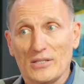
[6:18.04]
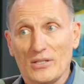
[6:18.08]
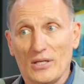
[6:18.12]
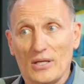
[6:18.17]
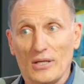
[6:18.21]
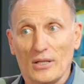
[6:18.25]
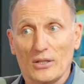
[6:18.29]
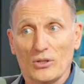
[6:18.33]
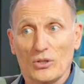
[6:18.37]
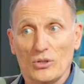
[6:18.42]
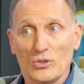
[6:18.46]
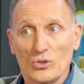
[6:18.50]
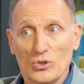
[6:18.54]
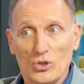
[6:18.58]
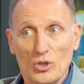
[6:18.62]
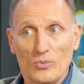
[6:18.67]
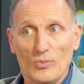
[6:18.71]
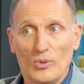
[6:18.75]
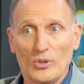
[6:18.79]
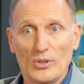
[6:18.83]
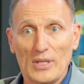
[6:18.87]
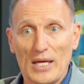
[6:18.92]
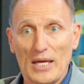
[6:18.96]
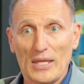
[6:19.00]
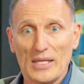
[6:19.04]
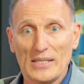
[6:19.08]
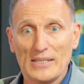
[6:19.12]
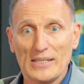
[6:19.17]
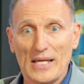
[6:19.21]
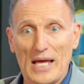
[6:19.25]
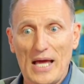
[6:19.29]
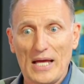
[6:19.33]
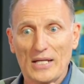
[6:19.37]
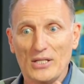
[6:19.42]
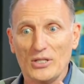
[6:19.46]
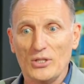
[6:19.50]
as a consumer on the other
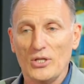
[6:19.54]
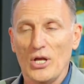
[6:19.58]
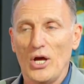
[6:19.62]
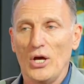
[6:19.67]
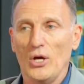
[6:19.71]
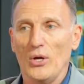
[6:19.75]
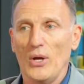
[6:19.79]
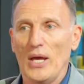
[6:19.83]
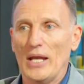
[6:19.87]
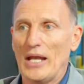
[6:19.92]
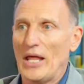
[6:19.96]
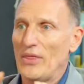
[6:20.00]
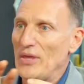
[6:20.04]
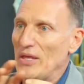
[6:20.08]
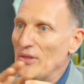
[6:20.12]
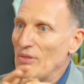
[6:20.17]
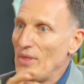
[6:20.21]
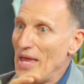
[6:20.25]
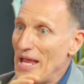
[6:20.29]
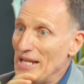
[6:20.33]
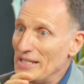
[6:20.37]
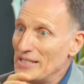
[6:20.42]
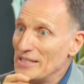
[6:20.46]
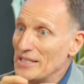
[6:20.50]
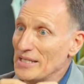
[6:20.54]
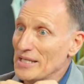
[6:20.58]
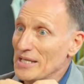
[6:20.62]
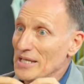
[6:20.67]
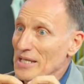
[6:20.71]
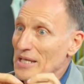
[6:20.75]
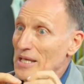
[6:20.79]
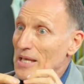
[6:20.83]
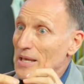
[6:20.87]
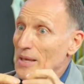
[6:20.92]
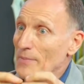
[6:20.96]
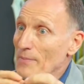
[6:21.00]
side? No. And I think that's
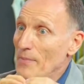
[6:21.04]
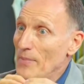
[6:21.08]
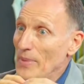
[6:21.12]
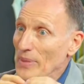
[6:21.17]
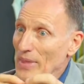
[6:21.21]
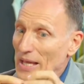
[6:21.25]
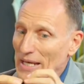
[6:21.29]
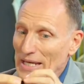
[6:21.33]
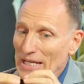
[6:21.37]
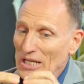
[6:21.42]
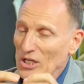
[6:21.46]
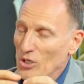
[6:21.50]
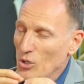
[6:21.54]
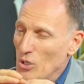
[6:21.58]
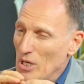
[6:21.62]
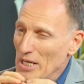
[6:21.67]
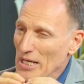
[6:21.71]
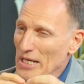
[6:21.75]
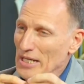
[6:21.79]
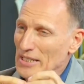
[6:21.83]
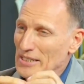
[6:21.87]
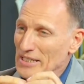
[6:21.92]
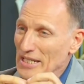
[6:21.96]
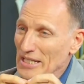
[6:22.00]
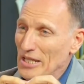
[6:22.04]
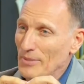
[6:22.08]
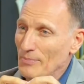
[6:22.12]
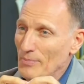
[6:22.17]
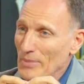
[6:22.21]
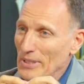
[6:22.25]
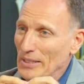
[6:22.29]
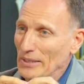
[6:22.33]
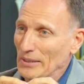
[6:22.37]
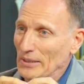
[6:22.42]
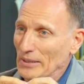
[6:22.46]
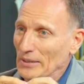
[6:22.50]
that ingredients in the
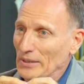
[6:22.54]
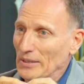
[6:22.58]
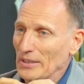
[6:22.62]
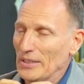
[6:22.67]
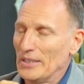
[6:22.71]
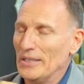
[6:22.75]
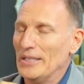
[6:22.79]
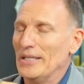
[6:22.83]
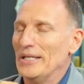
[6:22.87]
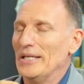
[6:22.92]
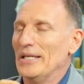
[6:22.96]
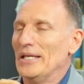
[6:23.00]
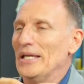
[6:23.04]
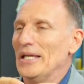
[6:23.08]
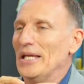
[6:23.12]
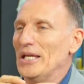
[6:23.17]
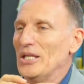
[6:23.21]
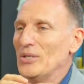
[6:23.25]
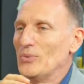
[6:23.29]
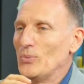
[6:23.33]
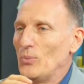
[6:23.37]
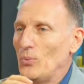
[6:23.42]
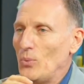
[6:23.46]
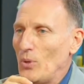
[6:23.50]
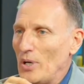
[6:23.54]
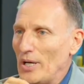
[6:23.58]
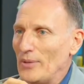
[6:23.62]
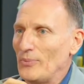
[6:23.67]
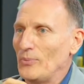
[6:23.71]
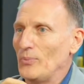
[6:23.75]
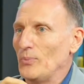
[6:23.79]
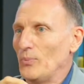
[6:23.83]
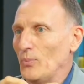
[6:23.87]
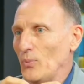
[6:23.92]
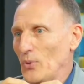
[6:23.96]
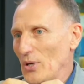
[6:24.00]
middle is what
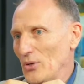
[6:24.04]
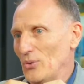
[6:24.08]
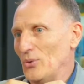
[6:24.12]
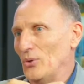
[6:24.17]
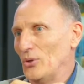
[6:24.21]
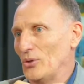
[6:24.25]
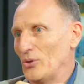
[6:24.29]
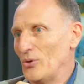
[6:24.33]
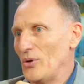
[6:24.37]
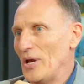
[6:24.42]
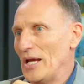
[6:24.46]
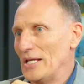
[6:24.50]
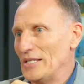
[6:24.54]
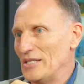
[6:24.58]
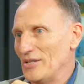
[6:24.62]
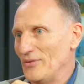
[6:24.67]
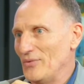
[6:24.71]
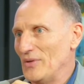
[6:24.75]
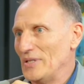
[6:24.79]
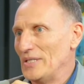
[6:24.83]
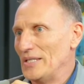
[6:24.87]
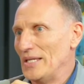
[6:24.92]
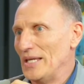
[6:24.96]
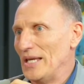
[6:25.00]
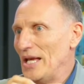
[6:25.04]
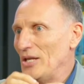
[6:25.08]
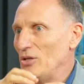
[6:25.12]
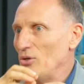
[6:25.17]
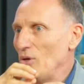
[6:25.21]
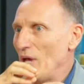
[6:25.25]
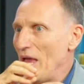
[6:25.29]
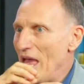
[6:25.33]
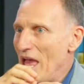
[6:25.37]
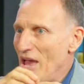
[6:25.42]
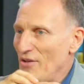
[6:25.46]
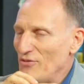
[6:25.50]
we call creativity. And
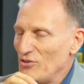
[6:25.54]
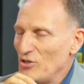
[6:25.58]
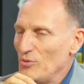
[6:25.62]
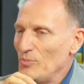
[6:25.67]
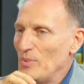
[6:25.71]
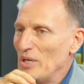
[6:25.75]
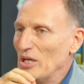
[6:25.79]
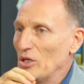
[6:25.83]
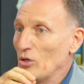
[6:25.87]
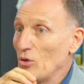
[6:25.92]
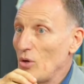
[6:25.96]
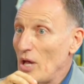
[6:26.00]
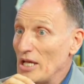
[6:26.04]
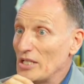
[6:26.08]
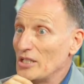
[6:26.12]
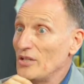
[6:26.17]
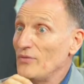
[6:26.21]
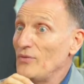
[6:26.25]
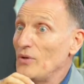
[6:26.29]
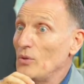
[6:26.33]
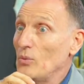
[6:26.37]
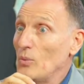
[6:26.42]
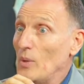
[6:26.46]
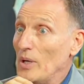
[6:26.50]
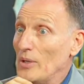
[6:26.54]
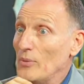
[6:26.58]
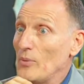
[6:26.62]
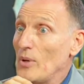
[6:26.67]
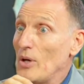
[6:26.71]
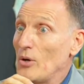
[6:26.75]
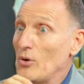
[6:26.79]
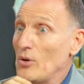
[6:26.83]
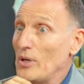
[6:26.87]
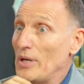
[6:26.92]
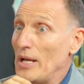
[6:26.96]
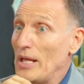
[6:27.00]
you have to be creative in one
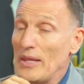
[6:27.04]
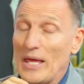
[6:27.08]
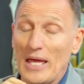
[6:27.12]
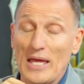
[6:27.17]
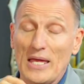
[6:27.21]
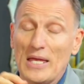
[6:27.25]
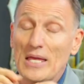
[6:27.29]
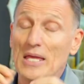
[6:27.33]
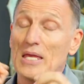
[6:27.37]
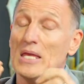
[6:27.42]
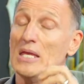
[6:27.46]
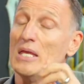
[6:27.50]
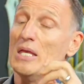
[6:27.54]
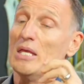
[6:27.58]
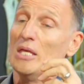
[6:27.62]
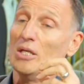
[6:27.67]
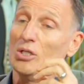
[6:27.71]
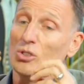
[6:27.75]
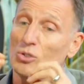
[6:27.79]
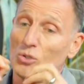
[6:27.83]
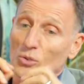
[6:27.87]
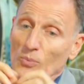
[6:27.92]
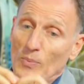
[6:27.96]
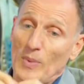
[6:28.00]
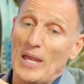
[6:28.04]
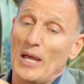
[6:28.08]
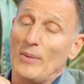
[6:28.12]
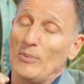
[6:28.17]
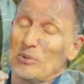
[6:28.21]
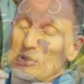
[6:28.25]
way or another to be